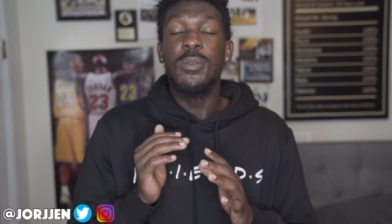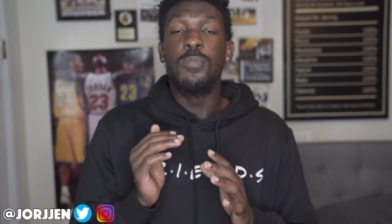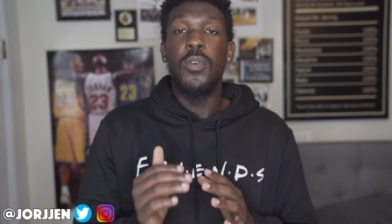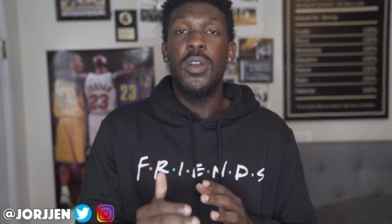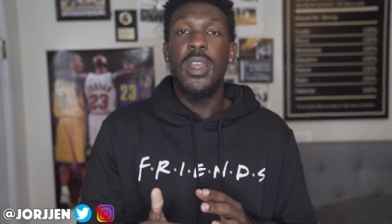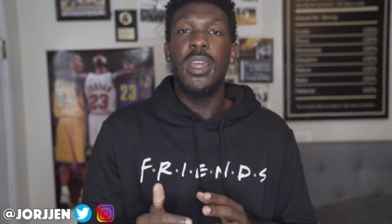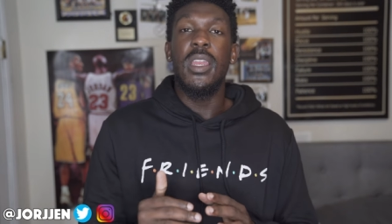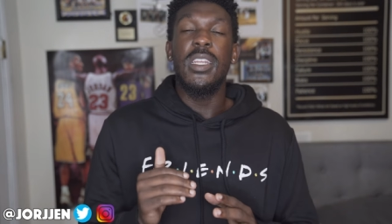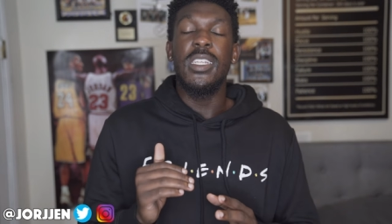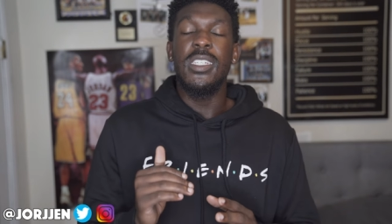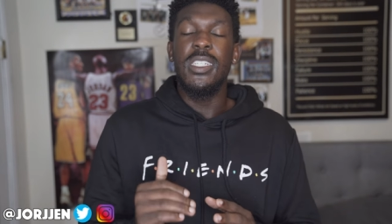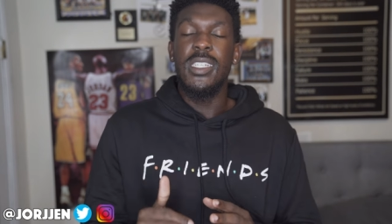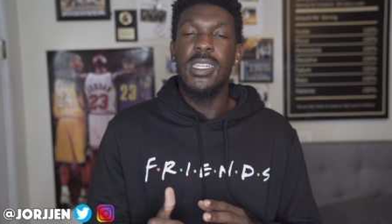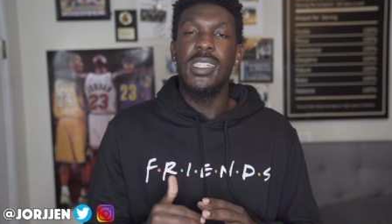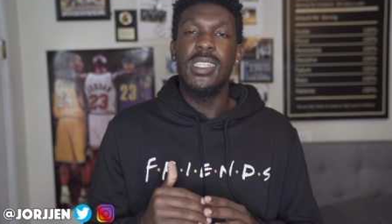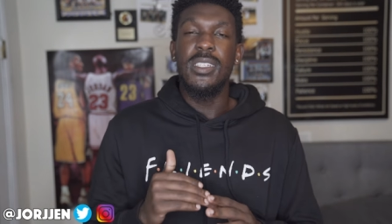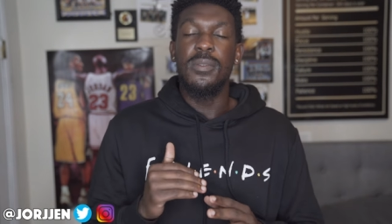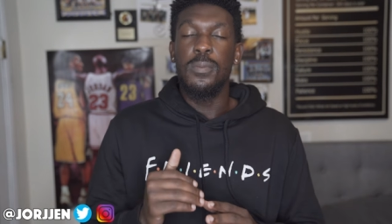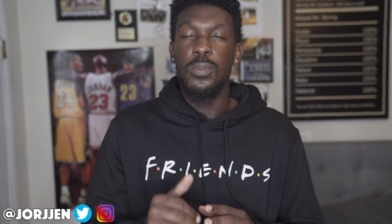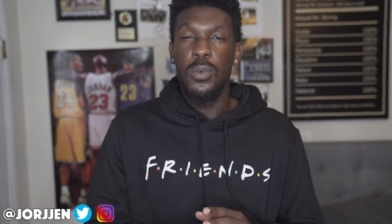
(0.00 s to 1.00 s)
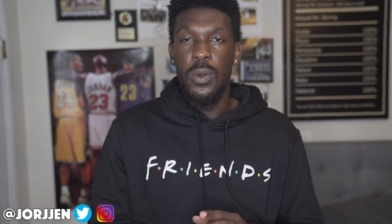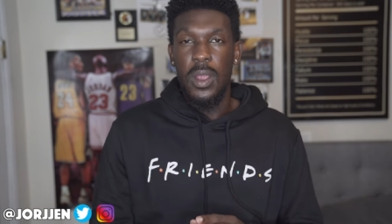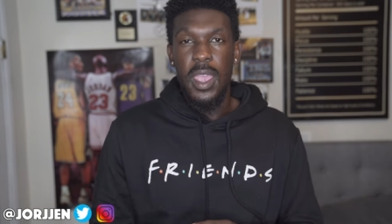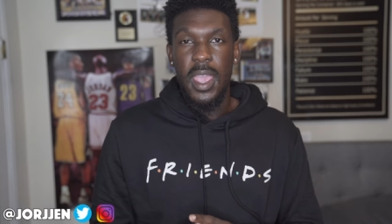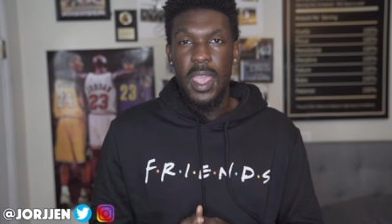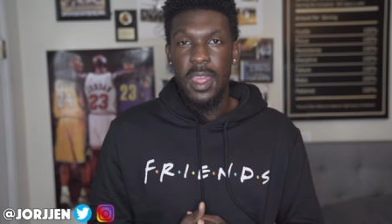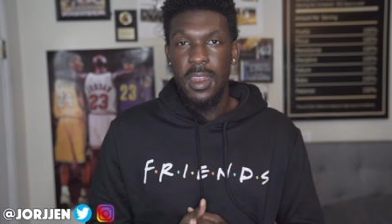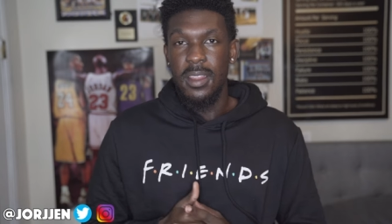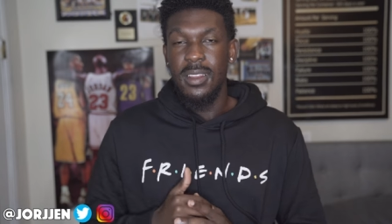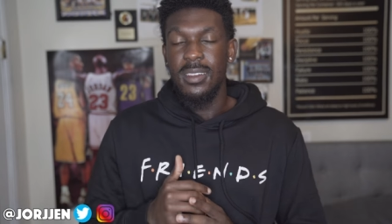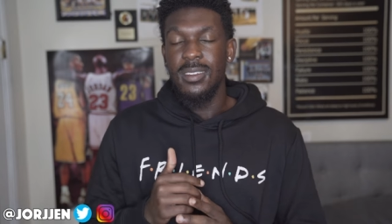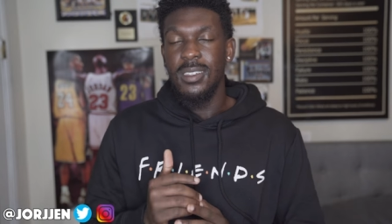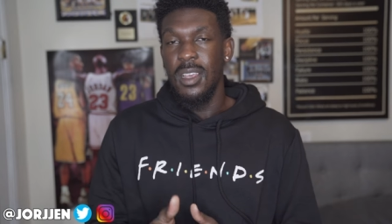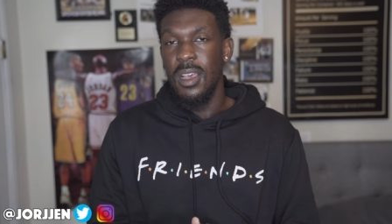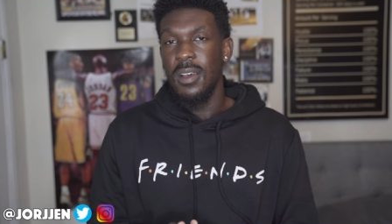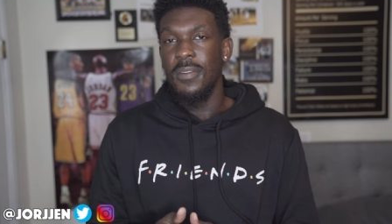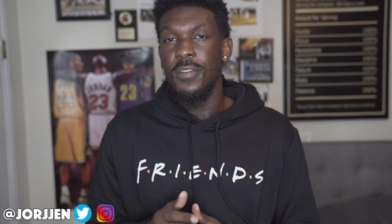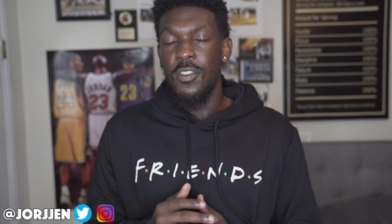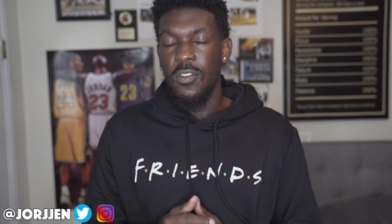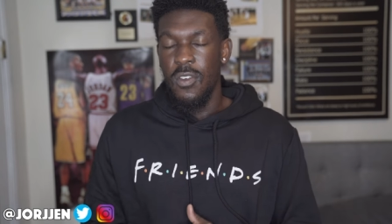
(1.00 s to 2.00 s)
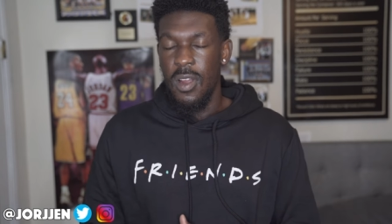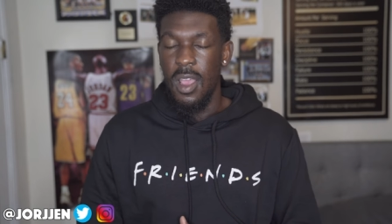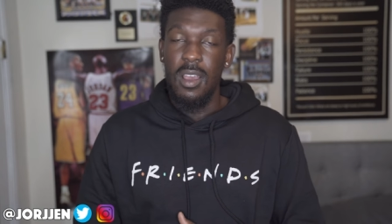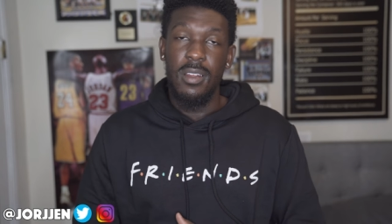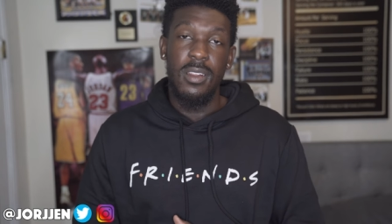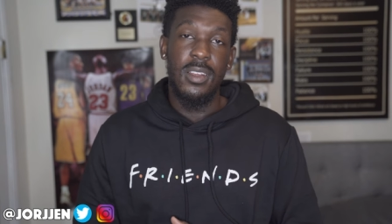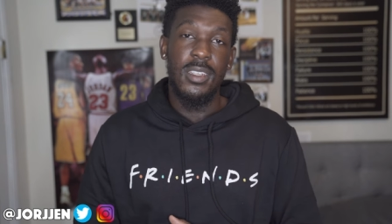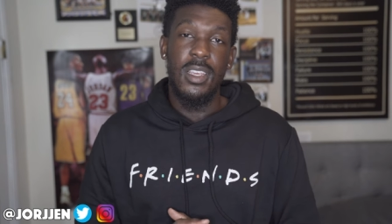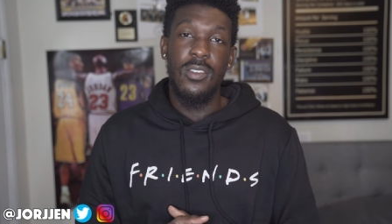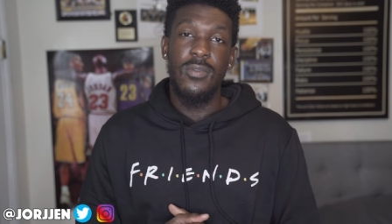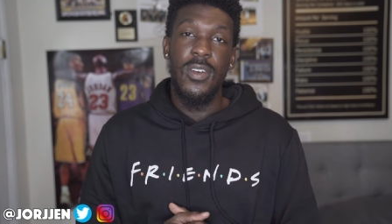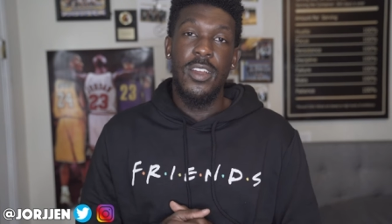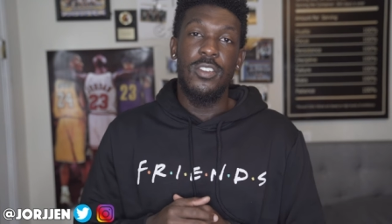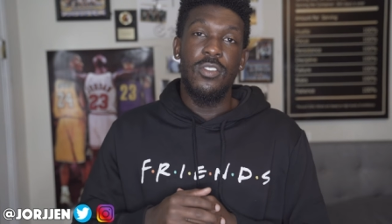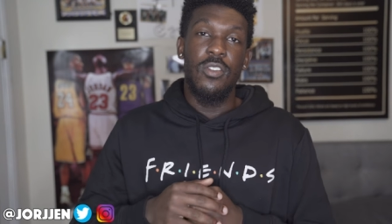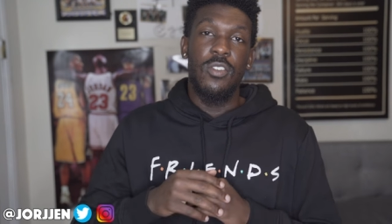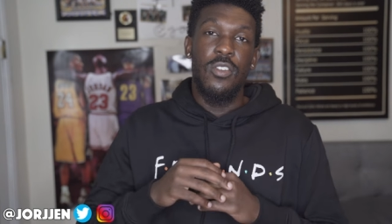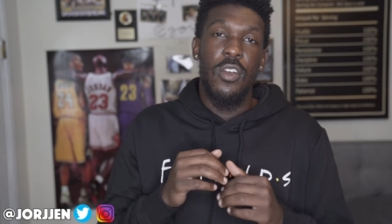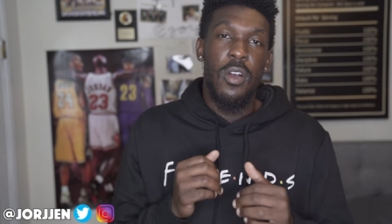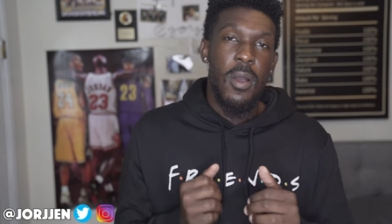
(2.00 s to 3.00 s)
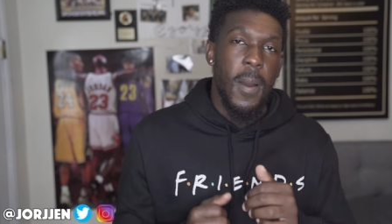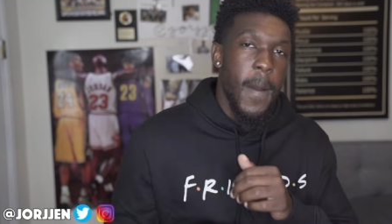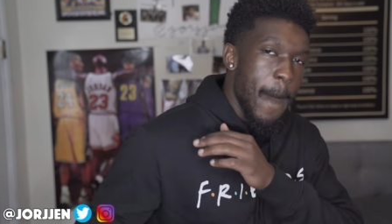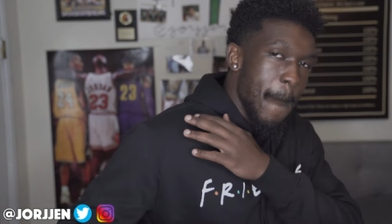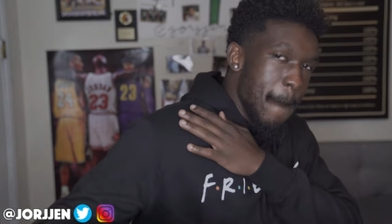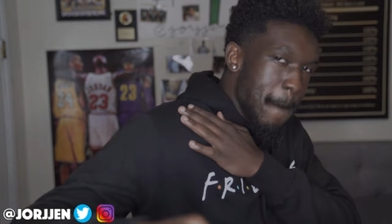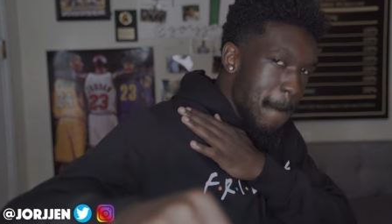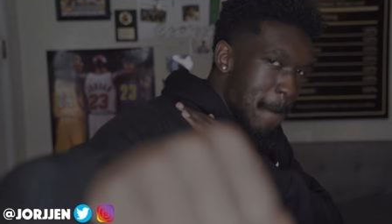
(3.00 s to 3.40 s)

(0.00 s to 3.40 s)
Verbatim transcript: Brandon Jennings' brand Tuff Crowd. Let's get right to it, y'all.